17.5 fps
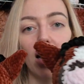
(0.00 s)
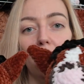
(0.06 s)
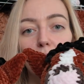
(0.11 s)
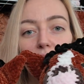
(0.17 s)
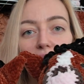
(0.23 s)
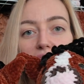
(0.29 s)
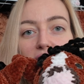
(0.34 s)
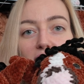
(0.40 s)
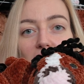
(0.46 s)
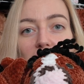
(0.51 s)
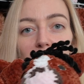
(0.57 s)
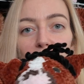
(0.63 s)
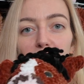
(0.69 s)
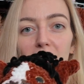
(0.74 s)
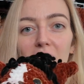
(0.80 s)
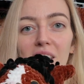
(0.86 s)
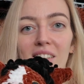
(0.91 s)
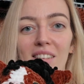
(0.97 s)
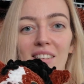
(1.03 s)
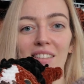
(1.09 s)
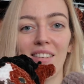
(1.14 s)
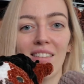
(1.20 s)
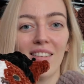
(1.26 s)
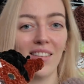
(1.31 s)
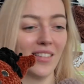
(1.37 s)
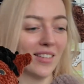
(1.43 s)
I made a second one,
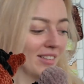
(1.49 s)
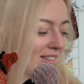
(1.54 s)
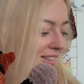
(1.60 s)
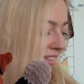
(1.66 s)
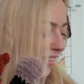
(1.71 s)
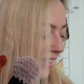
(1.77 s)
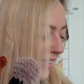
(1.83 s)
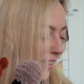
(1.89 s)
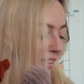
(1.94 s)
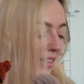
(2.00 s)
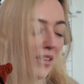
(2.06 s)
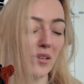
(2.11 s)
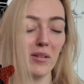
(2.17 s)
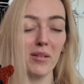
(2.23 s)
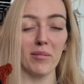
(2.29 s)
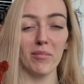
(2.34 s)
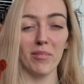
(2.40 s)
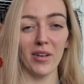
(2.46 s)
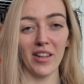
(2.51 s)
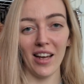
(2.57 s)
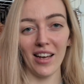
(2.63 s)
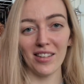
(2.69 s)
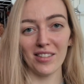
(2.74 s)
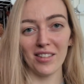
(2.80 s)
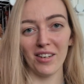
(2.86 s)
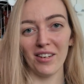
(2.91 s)
but
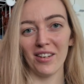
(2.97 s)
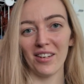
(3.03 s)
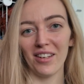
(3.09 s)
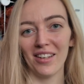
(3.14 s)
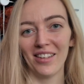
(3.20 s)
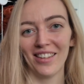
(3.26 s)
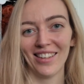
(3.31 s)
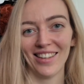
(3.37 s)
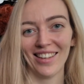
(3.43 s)
that's not all.